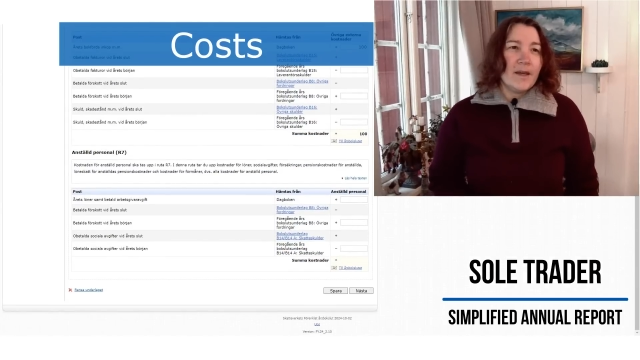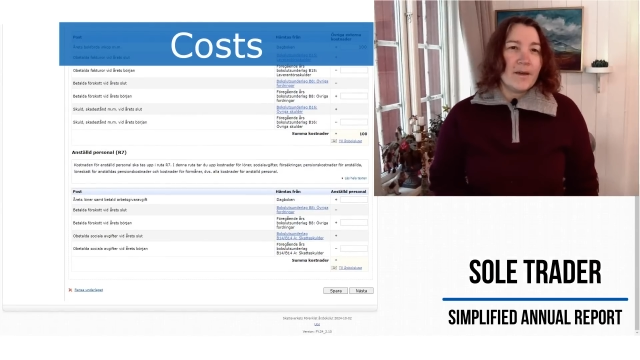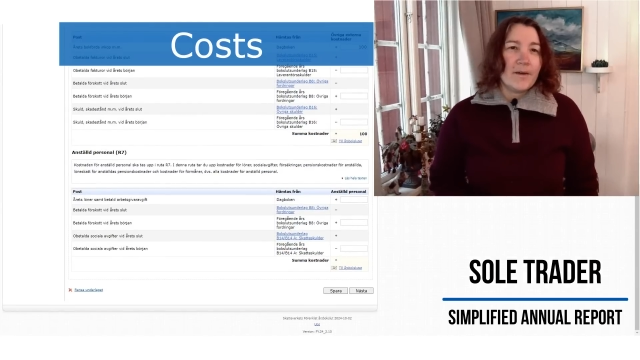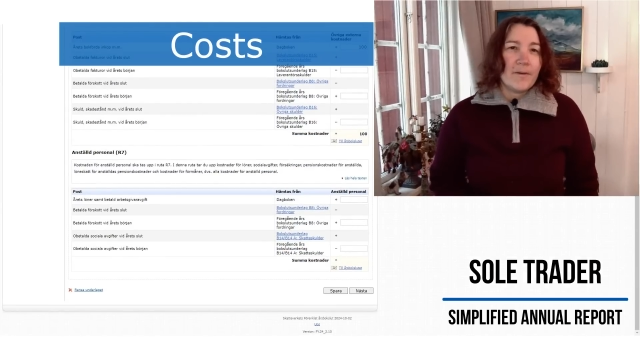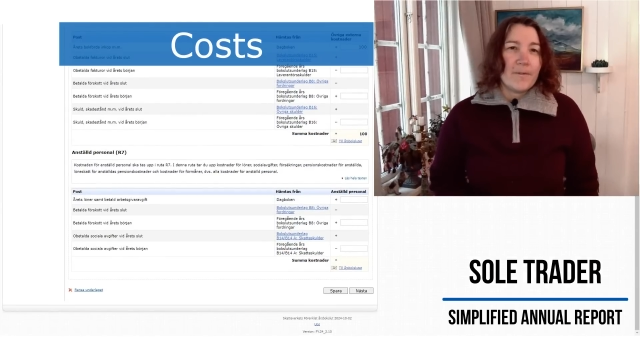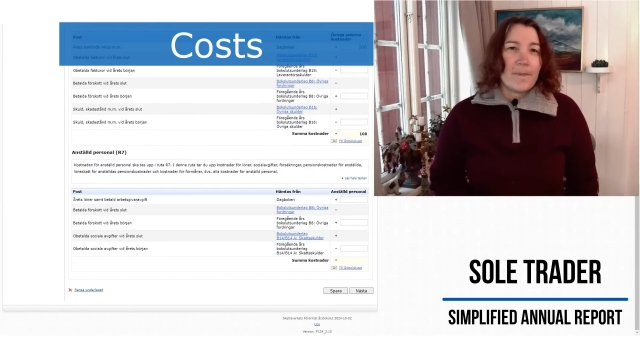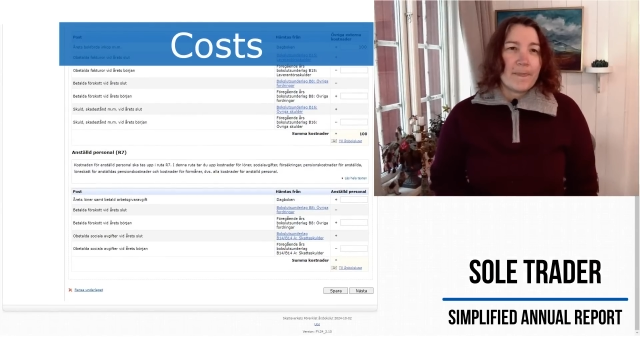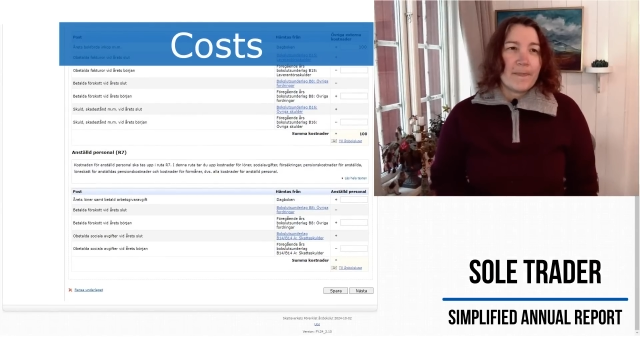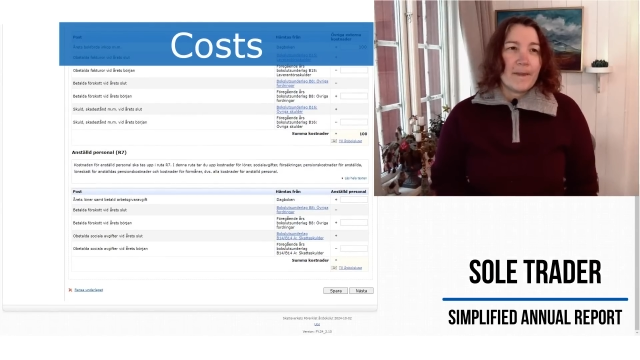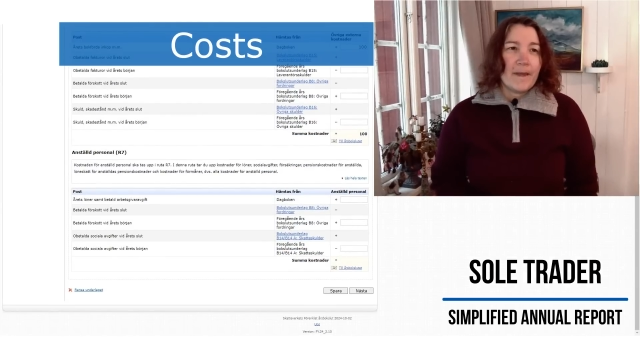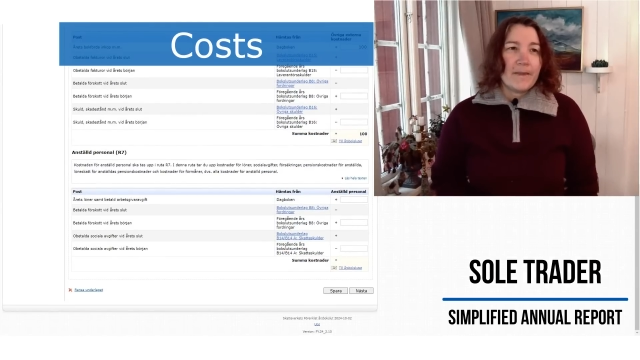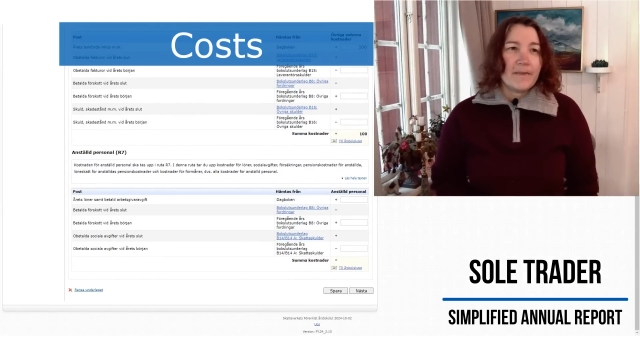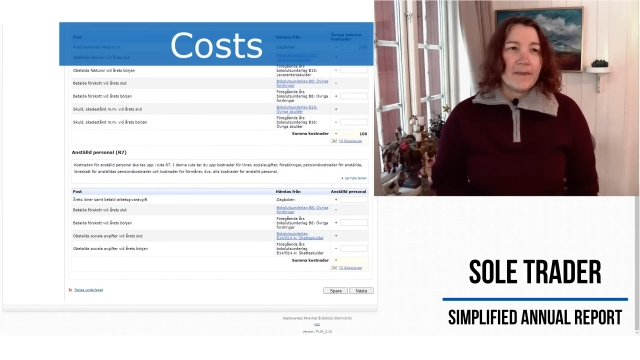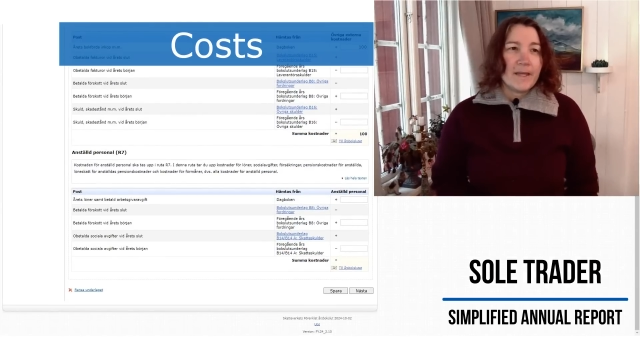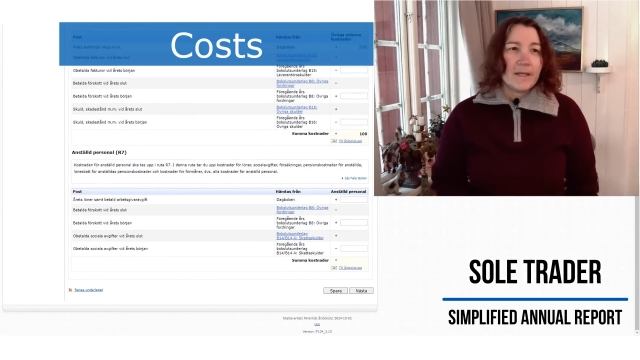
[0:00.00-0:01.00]

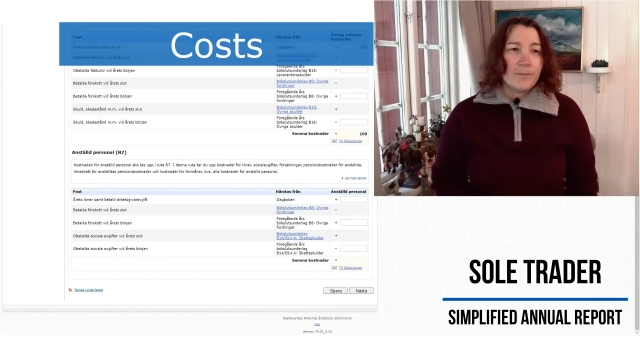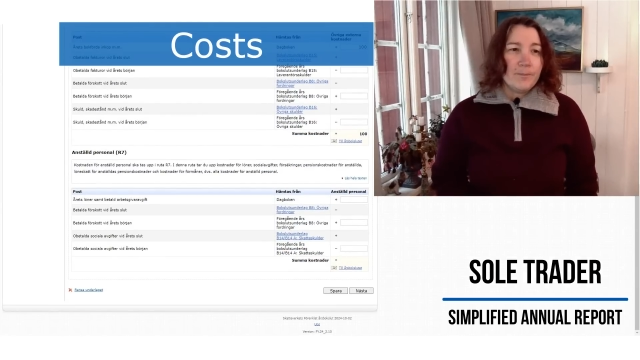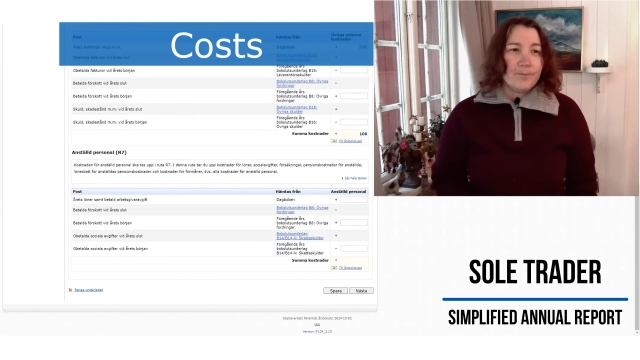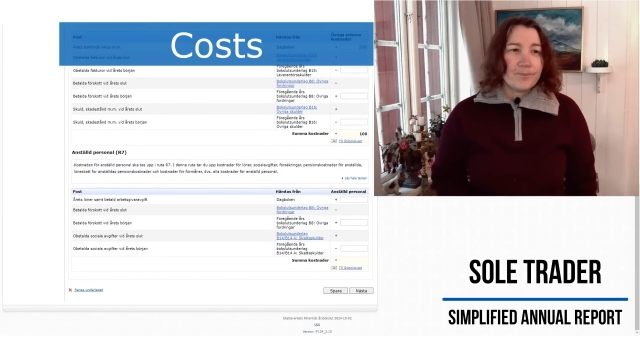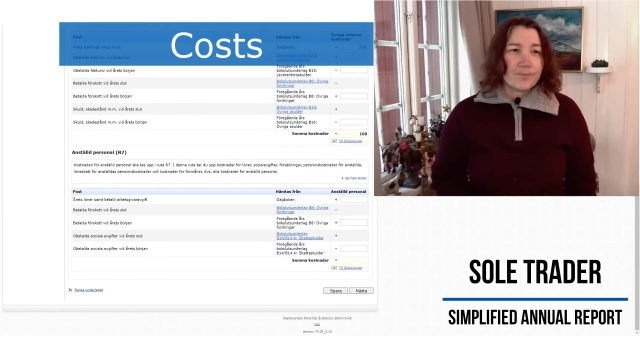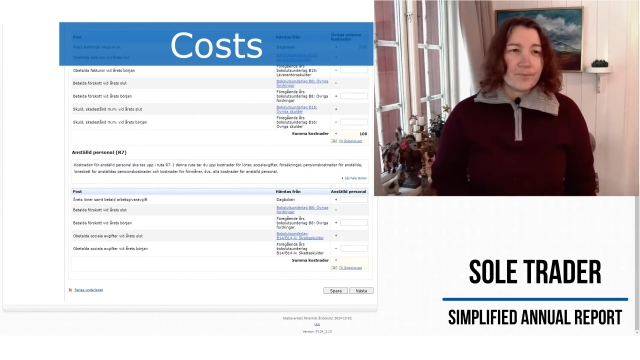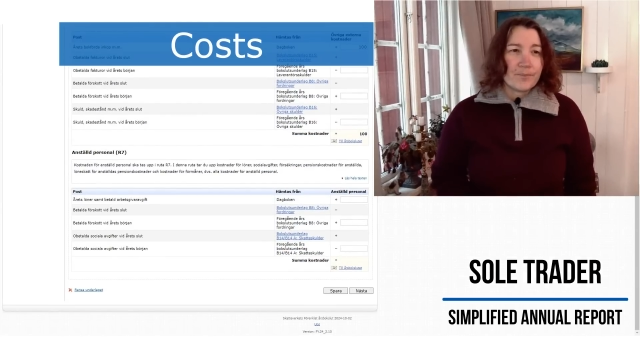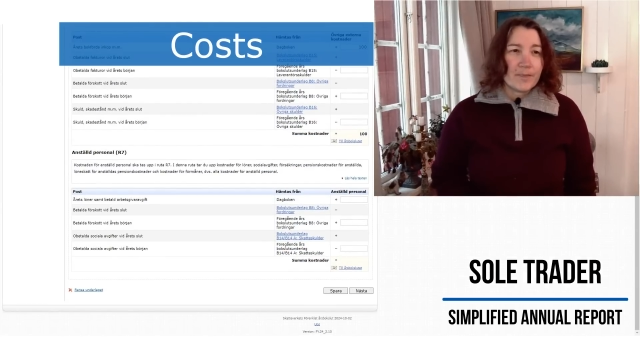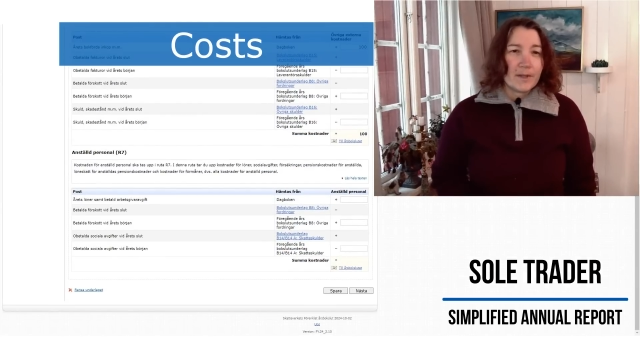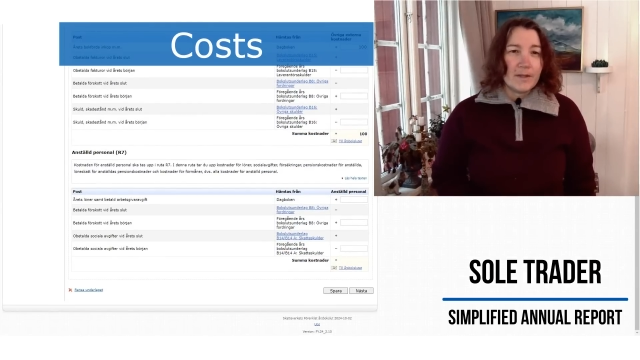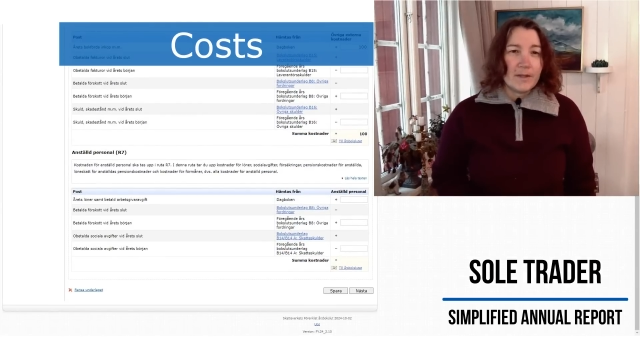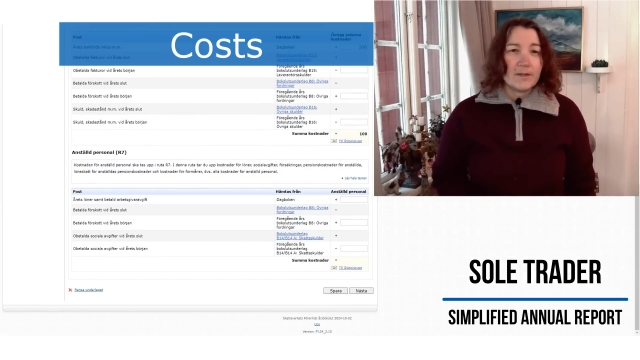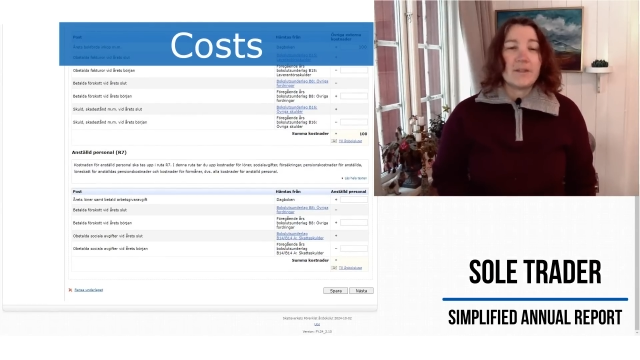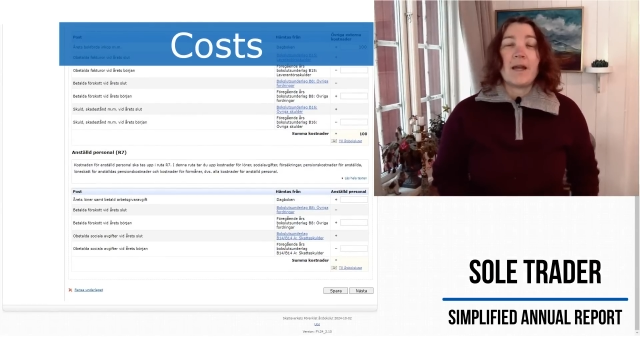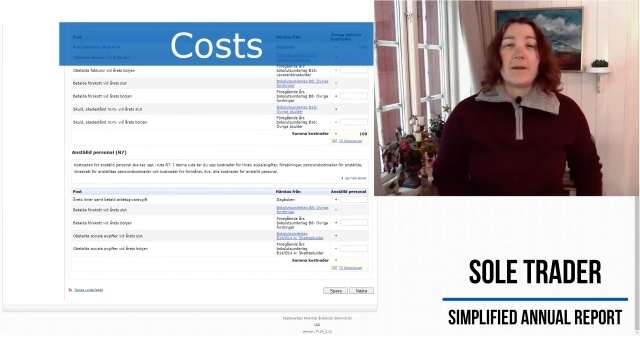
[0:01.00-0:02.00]
And then,
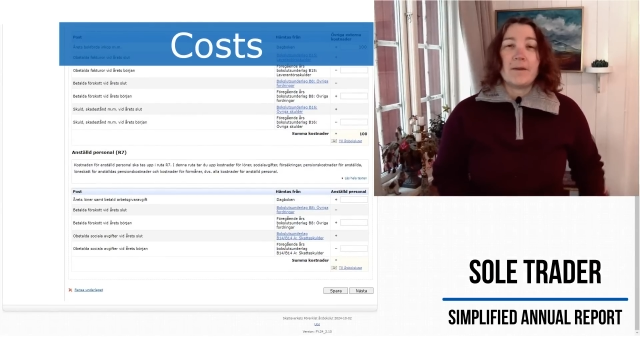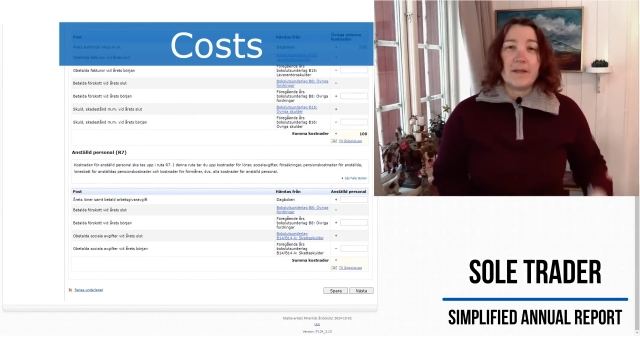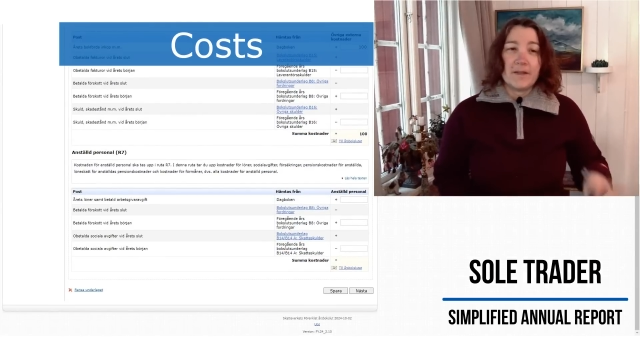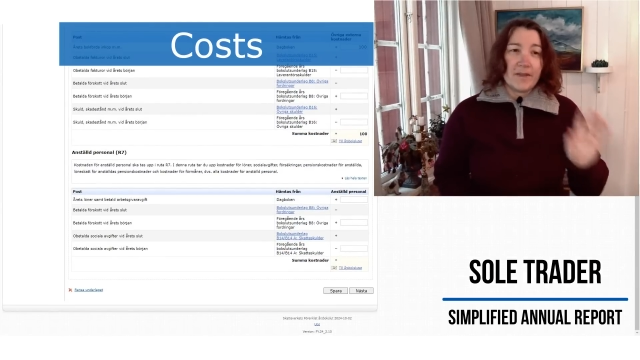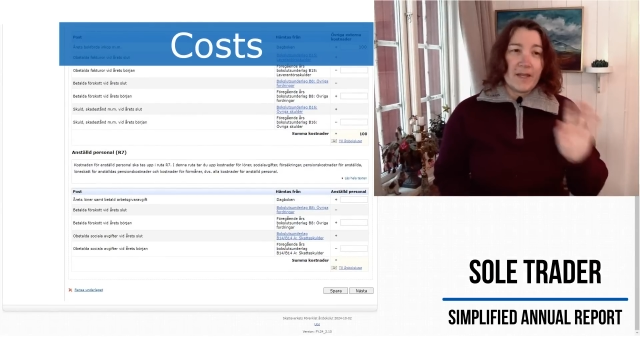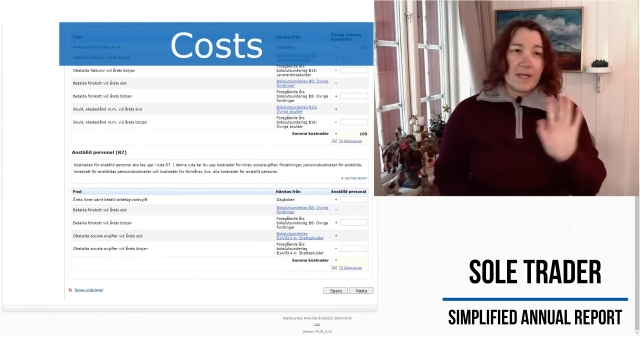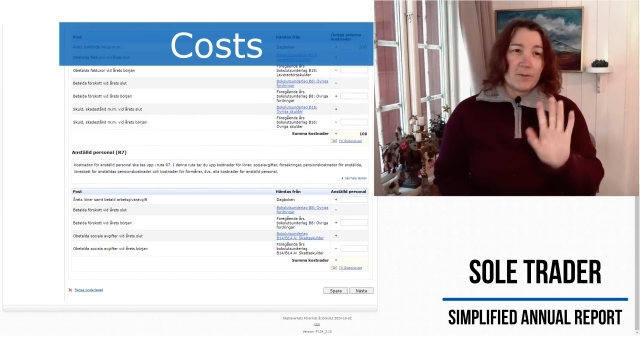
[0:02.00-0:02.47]
and